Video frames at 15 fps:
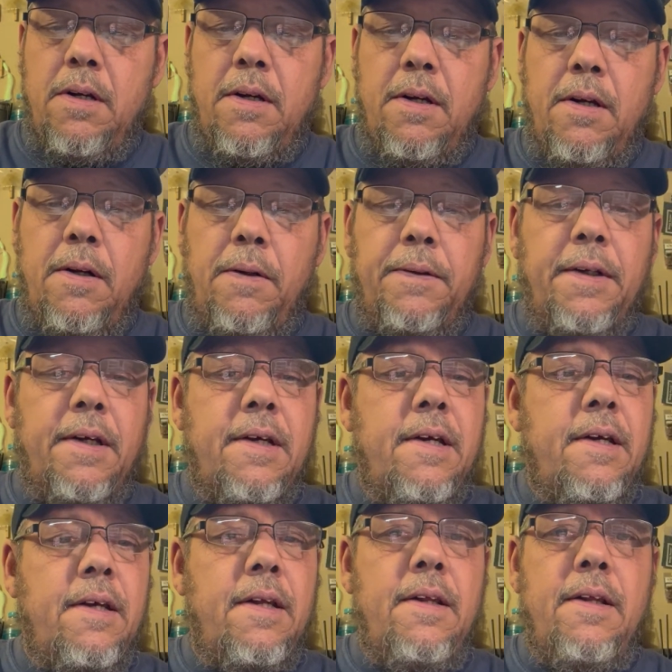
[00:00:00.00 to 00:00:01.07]
Get all the
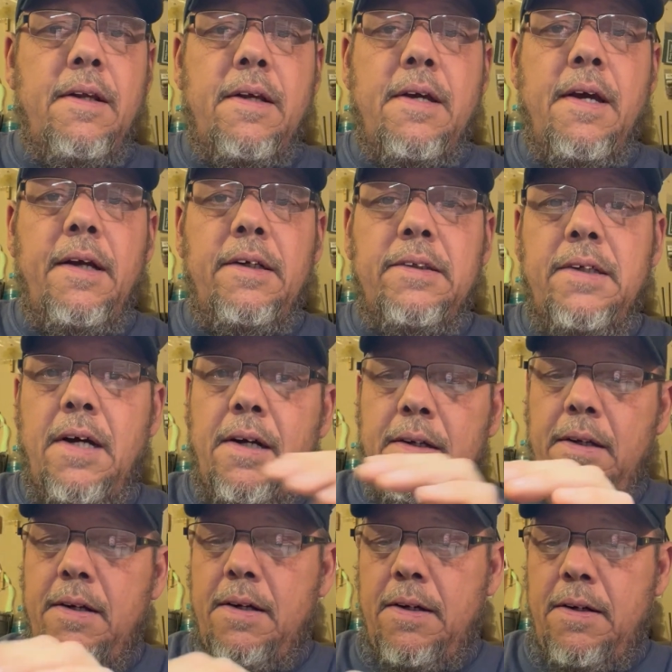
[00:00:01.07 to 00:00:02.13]
kinks out
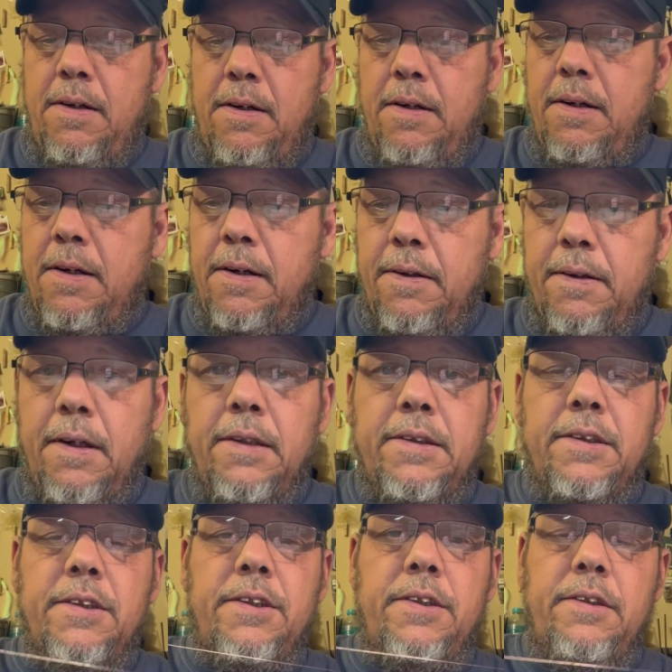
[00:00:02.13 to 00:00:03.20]
of there. Get her nice
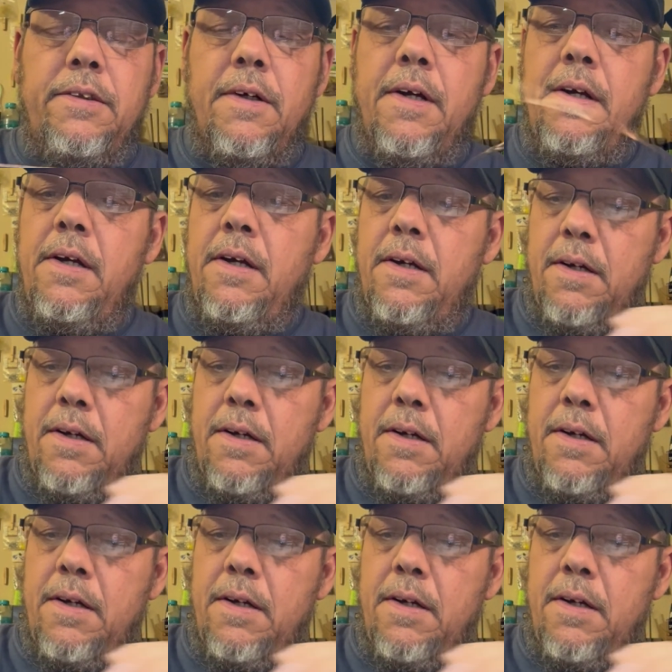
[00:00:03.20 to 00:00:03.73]
and straight.